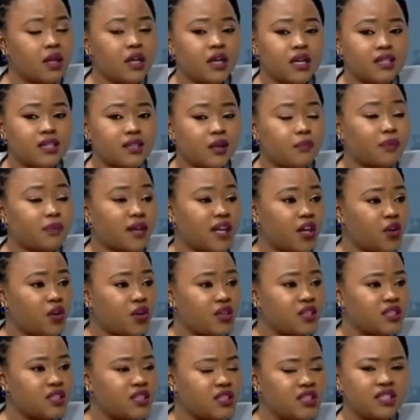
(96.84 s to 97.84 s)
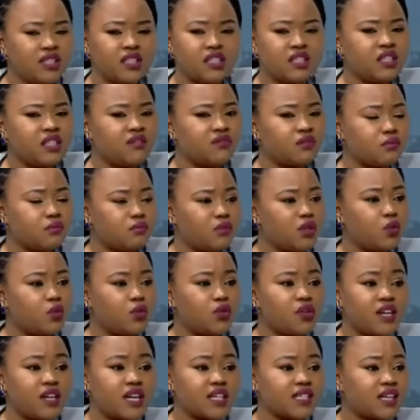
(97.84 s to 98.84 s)
is a priority, it gives me
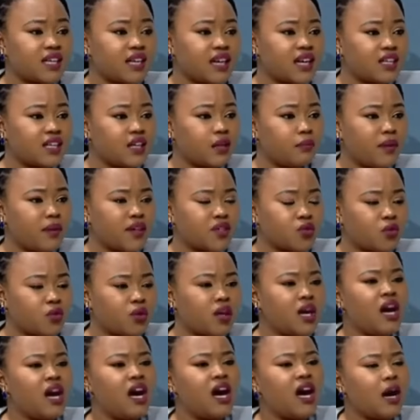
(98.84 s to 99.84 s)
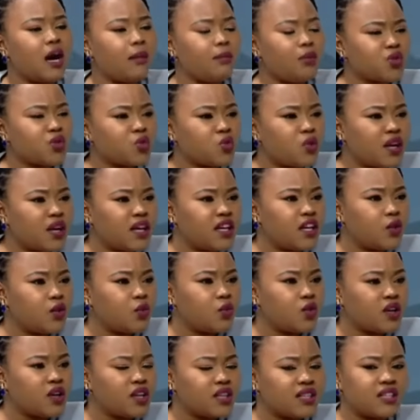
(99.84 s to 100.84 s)
worry as a Kenyan person. I'm also again
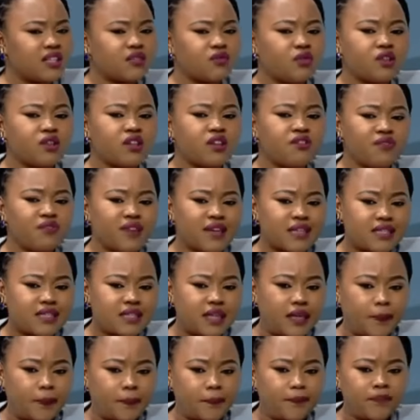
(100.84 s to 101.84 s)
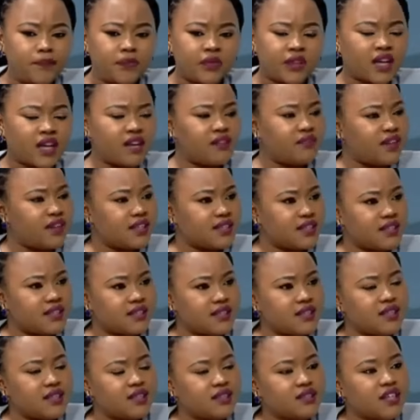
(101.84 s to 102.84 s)
worried that for the first time ever since
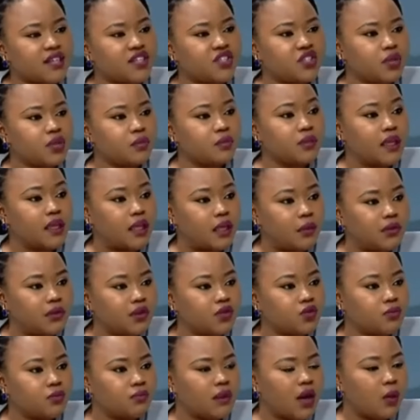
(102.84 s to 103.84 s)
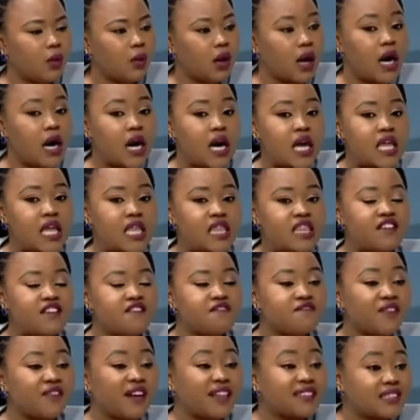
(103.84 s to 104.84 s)
this regime came into power, the
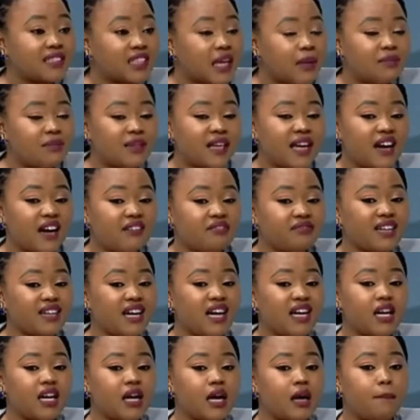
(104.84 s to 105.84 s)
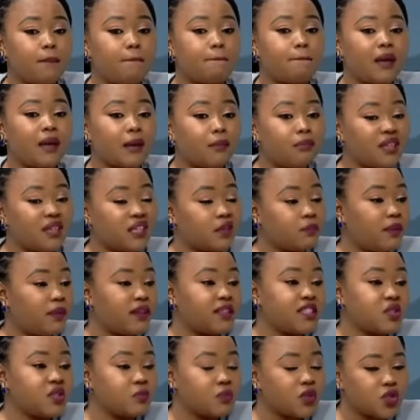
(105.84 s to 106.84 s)
first time they have done public
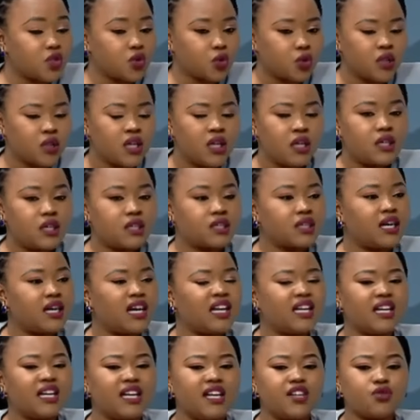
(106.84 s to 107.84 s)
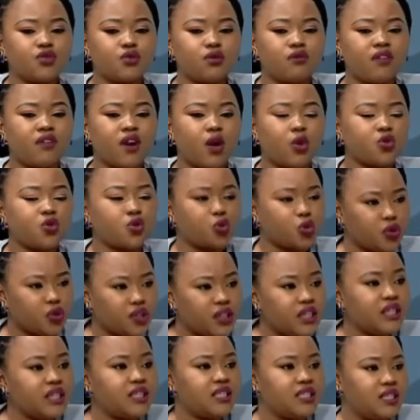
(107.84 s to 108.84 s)
participation, regardless of how shoddy
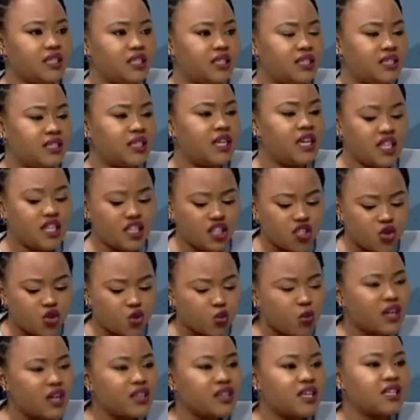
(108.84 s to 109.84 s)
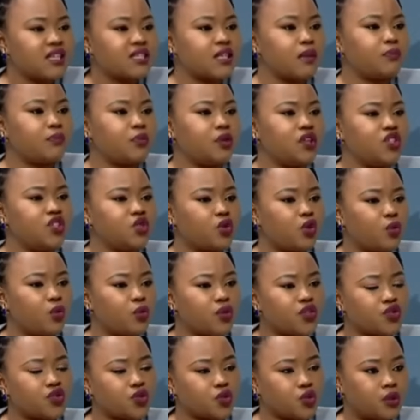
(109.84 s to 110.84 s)
it is when there is a political
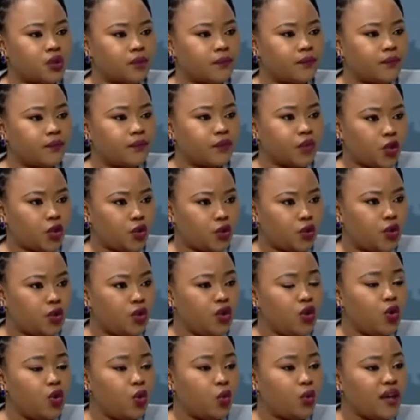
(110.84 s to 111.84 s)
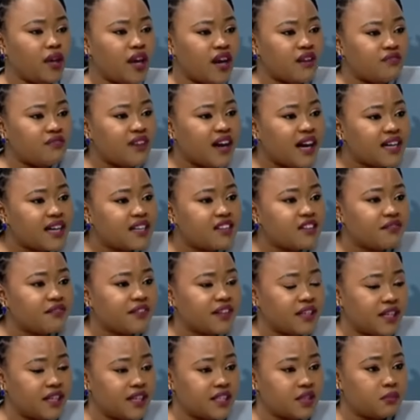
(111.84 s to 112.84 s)
question. You know, we have had the
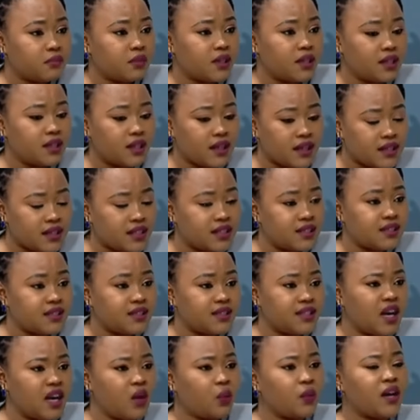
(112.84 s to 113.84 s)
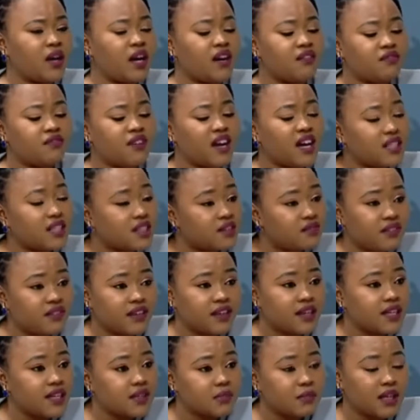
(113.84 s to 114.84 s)
finance bill this year, we have had the
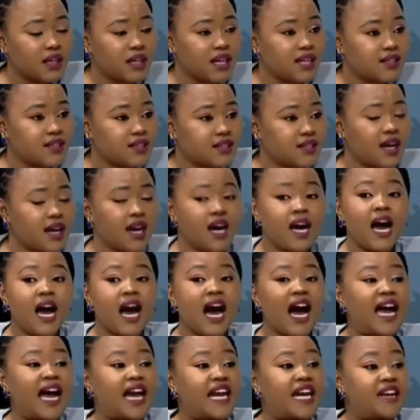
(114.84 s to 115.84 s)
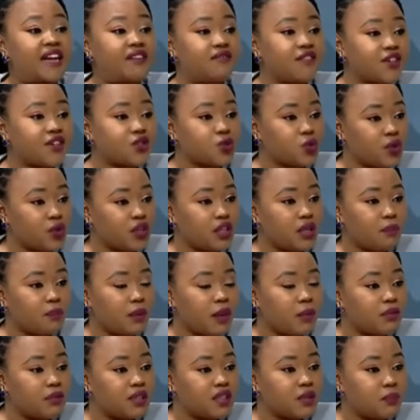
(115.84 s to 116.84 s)
finance bill last year. I never saw any
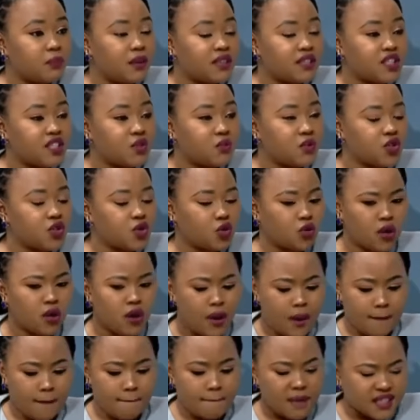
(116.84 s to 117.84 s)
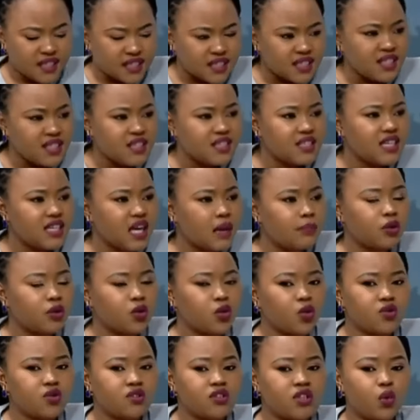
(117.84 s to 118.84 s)
public participation, but this year,
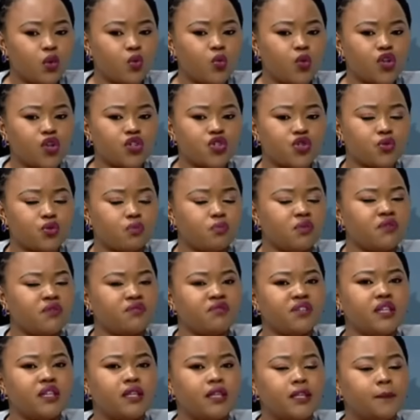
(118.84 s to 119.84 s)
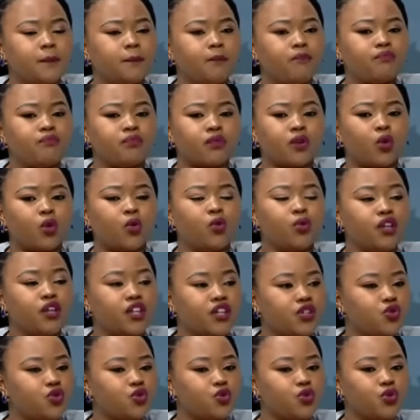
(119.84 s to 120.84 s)
because they want to be very quick
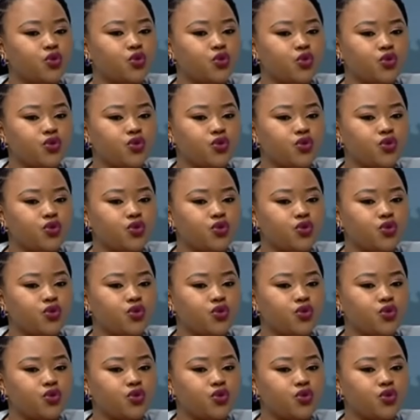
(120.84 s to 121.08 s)
to